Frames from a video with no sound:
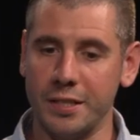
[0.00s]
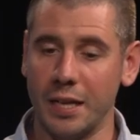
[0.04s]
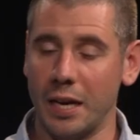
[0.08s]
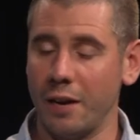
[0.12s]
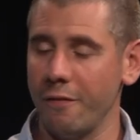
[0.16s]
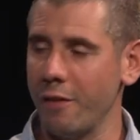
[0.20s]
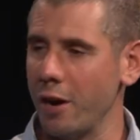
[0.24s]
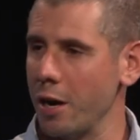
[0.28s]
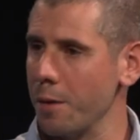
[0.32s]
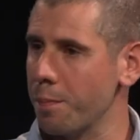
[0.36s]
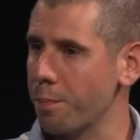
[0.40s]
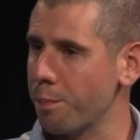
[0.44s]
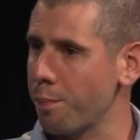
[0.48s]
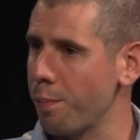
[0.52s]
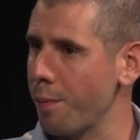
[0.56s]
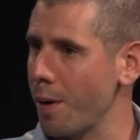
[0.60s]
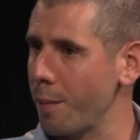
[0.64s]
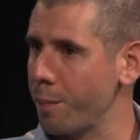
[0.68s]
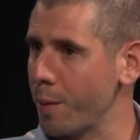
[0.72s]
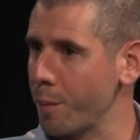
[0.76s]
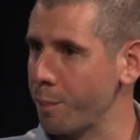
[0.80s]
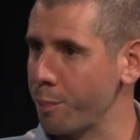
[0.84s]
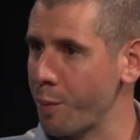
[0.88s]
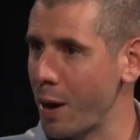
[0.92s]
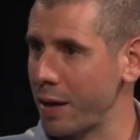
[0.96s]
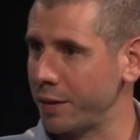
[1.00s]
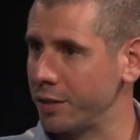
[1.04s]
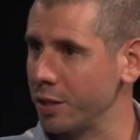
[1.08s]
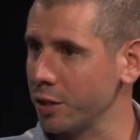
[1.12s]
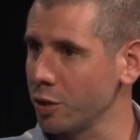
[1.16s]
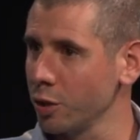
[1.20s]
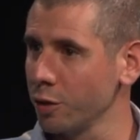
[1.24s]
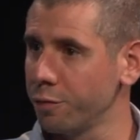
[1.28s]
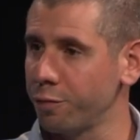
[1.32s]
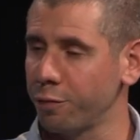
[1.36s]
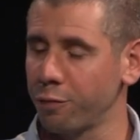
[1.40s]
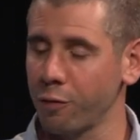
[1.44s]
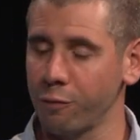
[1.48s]
that are very
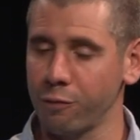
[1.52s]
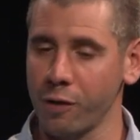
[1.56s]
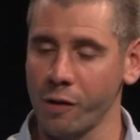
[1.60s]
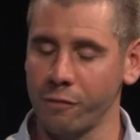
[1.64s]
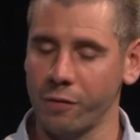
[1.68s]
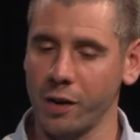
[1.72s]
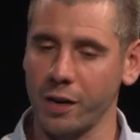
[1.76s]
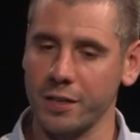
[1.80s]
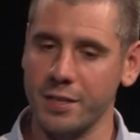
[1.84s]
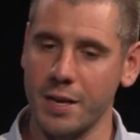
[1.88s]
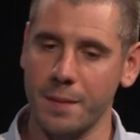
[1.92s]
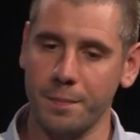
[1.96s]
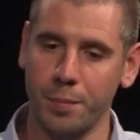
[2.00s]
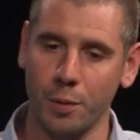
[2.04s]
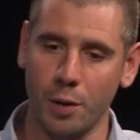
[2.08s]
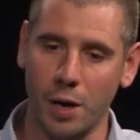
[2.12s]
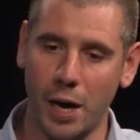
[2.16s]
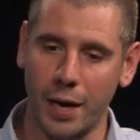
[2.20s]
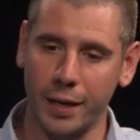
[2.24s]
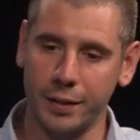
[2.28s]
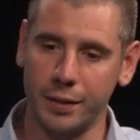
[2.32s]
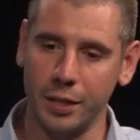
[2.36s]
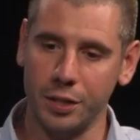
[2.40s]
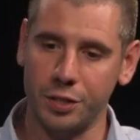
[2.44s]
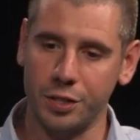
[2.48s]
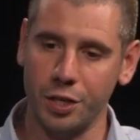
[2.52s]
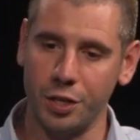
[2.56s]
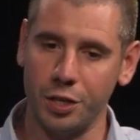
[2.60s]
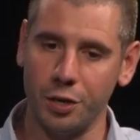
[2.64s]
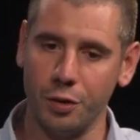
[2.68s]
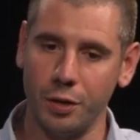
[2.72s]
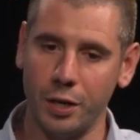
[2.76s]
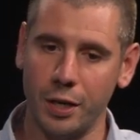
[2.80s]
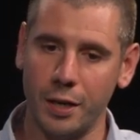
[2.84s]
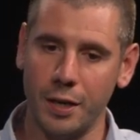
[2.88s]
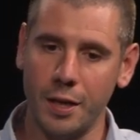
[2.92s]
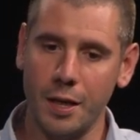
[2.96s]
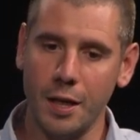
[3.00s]
practical. For example, I teach a
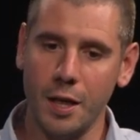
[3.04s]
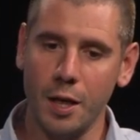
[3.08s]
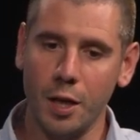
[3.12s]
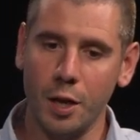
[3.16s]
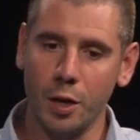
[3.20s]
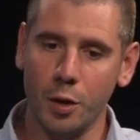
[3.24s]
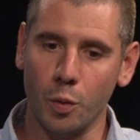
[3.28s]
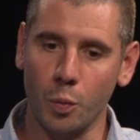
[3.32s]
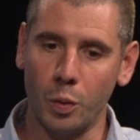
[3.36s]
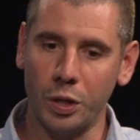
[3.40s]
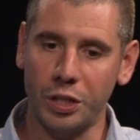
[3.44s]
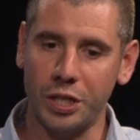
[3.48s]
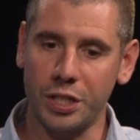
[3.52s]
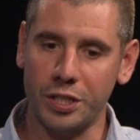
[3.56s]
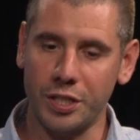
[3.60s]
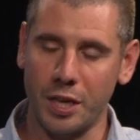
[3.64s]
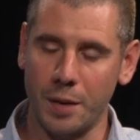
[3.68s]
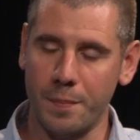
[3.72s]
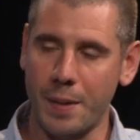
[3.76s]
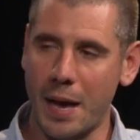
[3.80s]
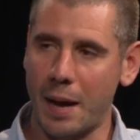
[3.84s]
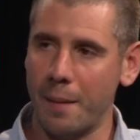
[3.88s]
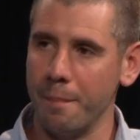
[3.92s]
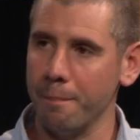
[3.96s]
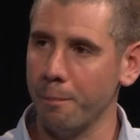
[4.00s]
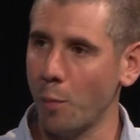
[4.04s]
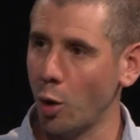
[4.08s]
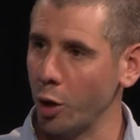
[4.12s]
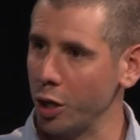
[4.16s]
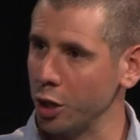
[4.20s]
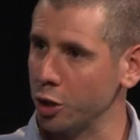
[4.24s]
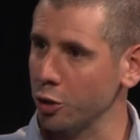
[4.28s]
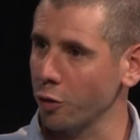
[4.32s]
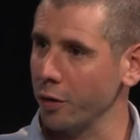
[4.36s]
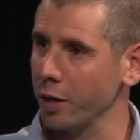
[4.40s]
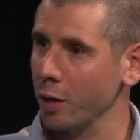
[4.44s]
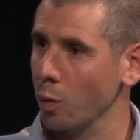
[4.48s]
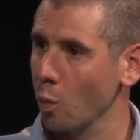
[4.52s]
unit which is about
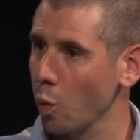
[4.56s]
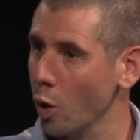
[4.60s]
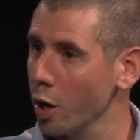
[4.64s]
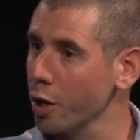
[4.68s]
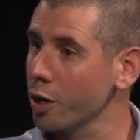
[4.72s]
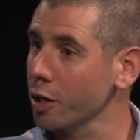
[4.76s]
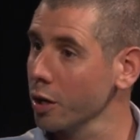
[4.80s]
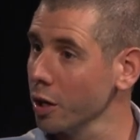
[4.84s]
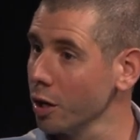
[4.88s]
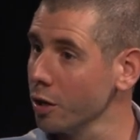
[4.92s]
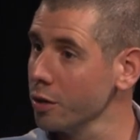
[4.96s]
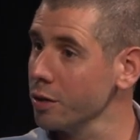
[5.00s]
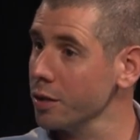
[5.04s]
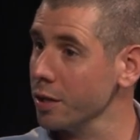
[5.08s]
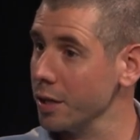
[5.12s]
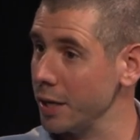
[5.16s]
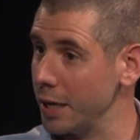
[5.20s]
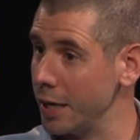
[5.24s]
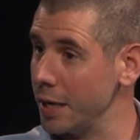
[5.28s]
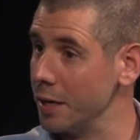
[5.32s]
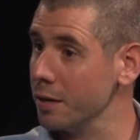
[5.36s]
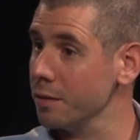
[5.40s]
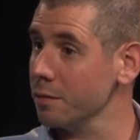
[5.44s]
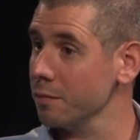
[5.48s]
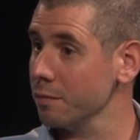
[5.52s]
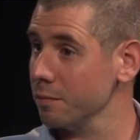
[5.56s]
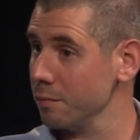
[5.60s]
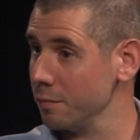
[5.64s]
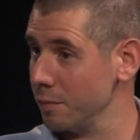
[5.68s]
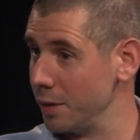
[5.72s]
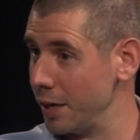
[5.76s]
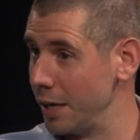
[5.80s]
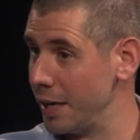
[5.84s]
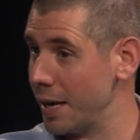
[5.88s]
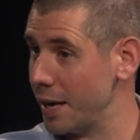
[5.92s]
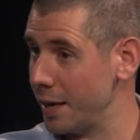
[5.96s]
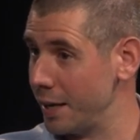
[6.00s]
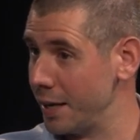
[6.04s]
monitoring workload
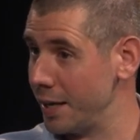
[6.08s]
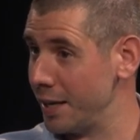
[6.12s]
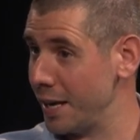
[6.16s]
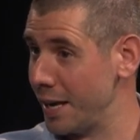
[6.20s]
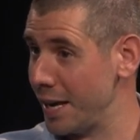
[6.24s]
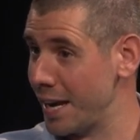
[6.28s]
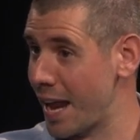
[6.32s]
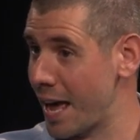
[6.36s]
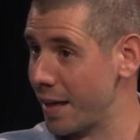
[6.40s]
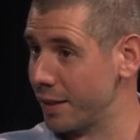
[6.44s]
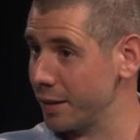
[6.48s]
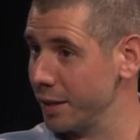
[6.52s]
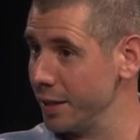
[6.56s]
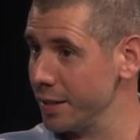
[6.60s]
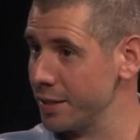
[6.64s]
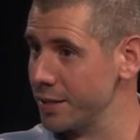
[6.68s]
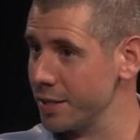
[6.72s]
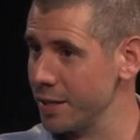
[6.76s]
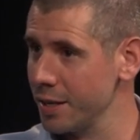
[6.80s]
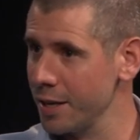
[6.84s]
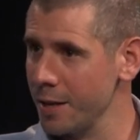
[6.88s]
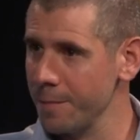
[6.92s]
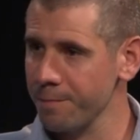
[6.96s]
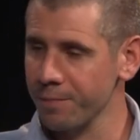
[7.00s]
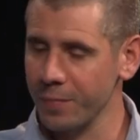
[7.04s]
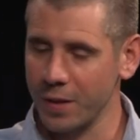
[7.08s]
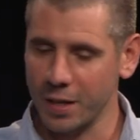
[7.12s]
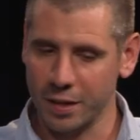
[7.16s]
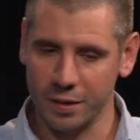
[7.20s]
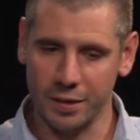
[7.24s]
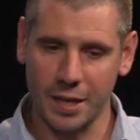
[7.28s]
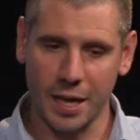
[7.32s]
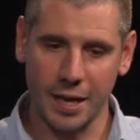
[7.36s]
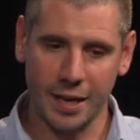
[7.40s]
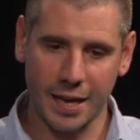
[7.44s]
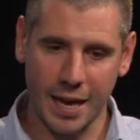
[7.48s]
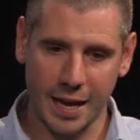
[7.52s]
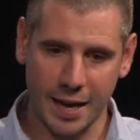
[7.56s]
in athletes.
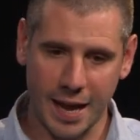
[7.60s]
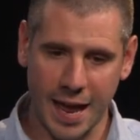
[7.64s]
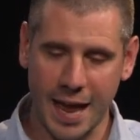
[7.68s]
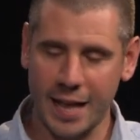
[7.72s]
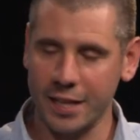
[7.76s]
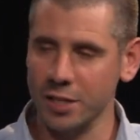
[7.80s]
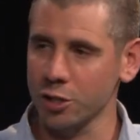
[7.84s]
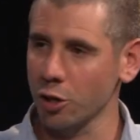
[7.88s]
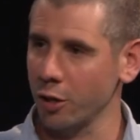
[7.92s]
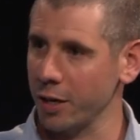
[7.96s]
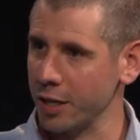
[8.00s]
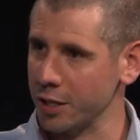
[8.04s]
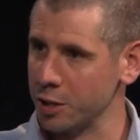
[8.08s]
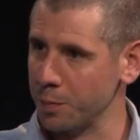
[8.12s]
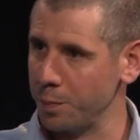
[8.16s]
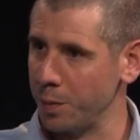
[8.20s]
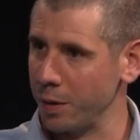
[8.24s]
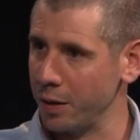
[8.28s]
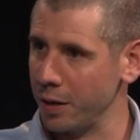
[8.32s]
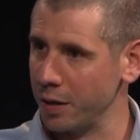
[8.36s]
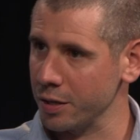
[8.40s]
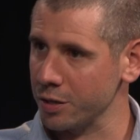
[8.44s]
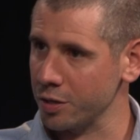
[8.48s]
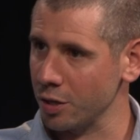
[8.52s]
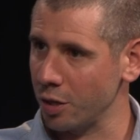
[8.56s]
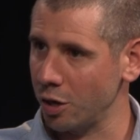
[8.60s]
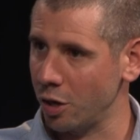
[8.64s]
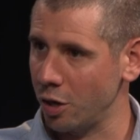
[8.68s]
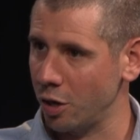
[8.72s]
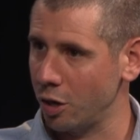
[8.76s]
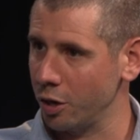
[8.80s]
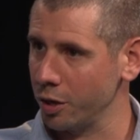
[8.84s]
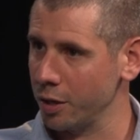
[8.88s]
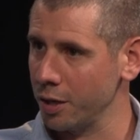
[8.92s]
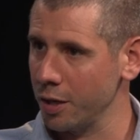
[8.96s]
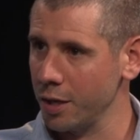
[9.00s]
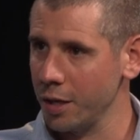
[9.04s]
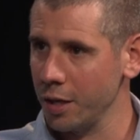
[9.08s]
They get hands-on experience
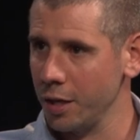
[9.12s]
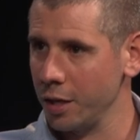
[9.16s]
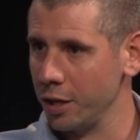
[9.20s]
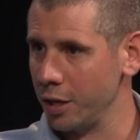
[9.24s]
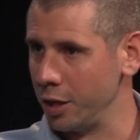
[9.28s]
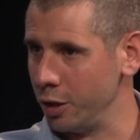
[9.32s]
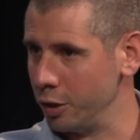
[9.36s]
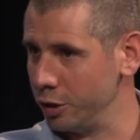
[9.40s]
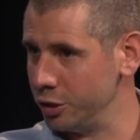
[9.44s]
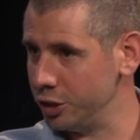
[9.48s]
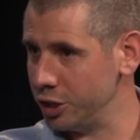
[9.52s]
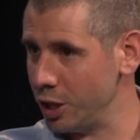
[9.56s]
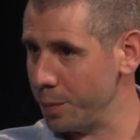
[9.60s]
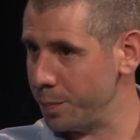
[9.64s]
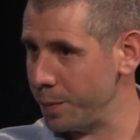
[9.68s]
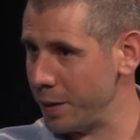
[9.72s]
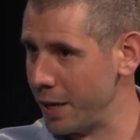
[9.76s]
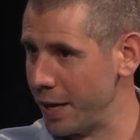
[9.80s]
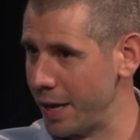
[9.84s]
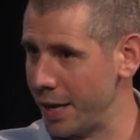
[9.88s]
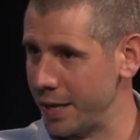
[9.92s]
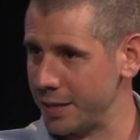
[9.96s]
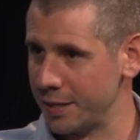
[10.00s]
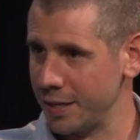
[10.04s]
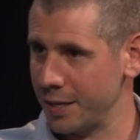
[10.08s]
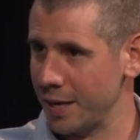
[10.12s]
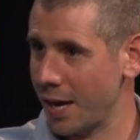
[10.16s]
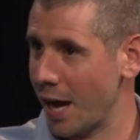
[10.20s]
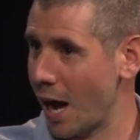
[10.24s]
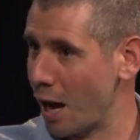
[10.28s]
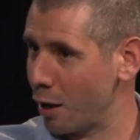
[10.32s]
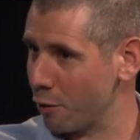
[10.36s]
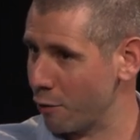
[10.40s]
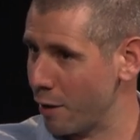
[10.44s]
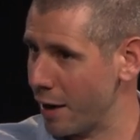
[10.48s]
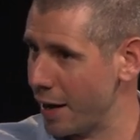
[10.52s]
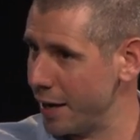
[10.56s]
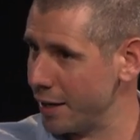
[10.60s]
on, you know, GPS and
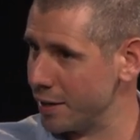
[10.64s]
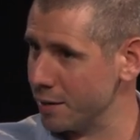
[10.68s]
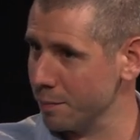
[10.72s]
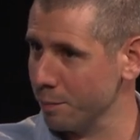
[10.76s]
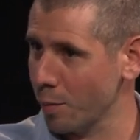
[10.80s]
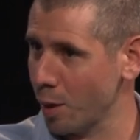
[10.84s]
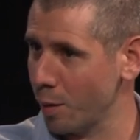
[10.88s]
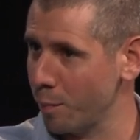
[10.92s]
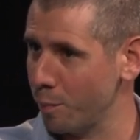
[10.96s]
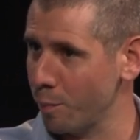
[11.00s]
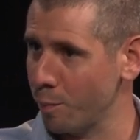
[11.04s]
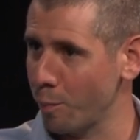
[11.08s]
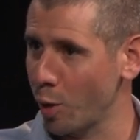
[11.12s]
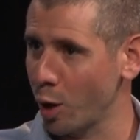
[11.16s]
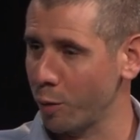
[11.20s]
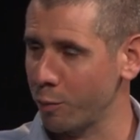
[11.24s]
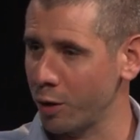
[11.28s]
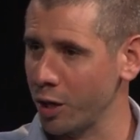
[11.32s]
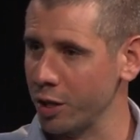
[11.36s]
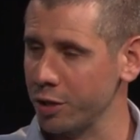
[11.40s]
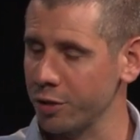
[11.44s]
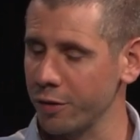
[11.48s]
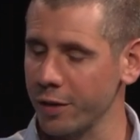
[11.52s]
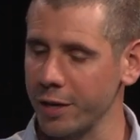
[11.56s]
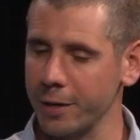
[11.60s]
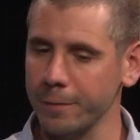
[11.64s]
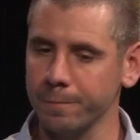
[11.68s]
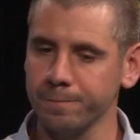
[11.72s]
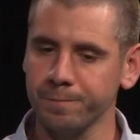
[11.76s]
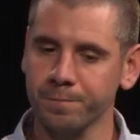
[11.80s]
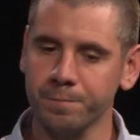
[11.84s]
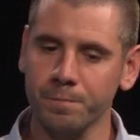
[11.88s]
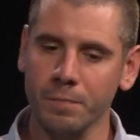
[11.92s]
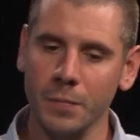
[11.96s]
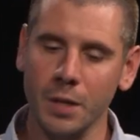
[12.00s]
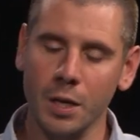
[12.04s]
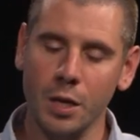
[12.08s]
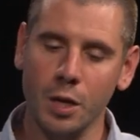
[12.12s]
heart rate monitoring.
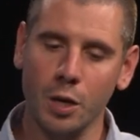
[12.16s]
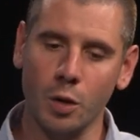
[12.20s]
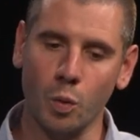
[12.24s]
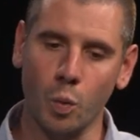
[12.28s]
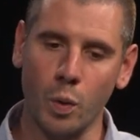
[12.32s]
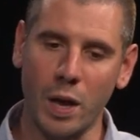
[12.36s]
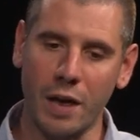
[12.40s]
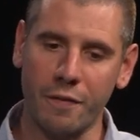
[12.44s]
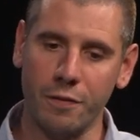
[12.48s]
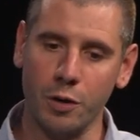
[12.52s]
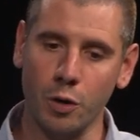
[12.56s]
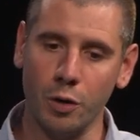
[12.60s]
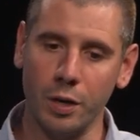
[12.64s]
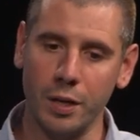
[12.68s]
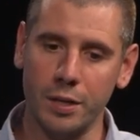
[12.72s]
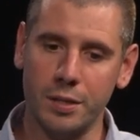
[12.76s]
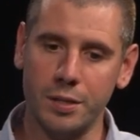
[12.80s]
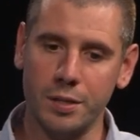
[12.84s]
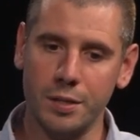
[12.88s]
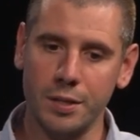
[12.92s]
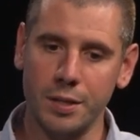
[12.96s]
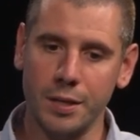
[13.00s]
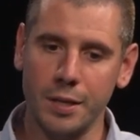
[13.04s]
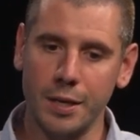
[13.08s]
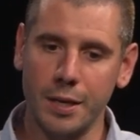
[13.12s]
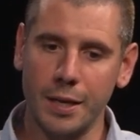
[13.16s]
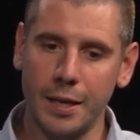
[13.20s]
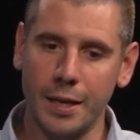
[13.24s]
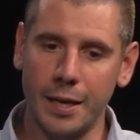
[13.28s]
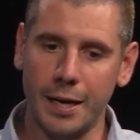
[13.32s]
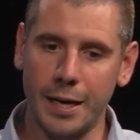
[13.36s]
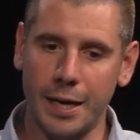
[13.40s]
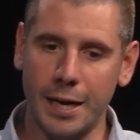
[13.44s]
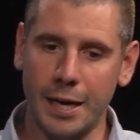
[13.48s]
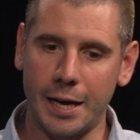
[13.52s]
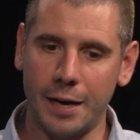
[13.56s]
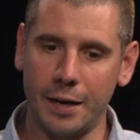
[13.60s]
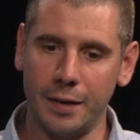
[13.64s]
We have units
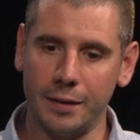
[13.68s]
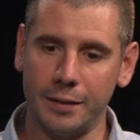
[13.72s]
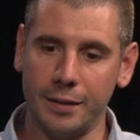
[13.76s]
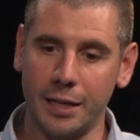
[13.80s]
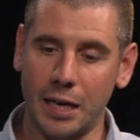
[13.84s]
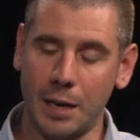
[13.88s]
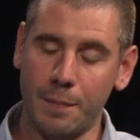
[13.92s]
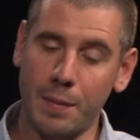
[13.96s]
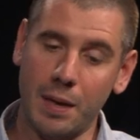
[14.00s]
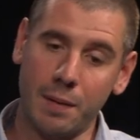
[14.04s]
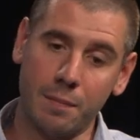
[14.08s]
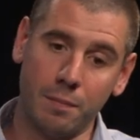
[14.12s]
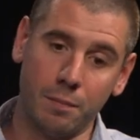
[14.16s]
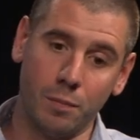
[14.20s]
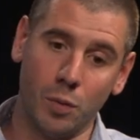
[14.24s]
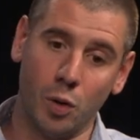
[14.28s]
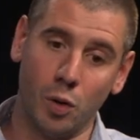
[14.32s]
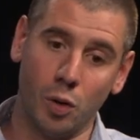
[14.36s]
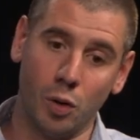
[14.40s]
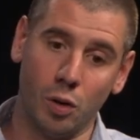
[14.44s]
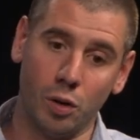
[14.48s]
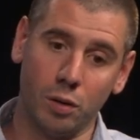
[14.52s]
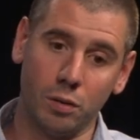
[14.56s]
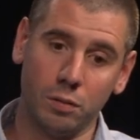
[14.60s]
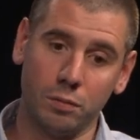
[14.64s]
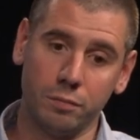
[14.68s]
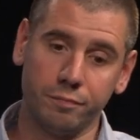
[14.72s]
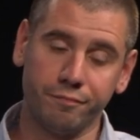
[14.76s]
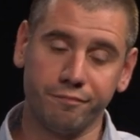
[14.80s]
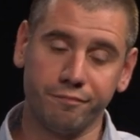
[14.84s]
that are a bit more,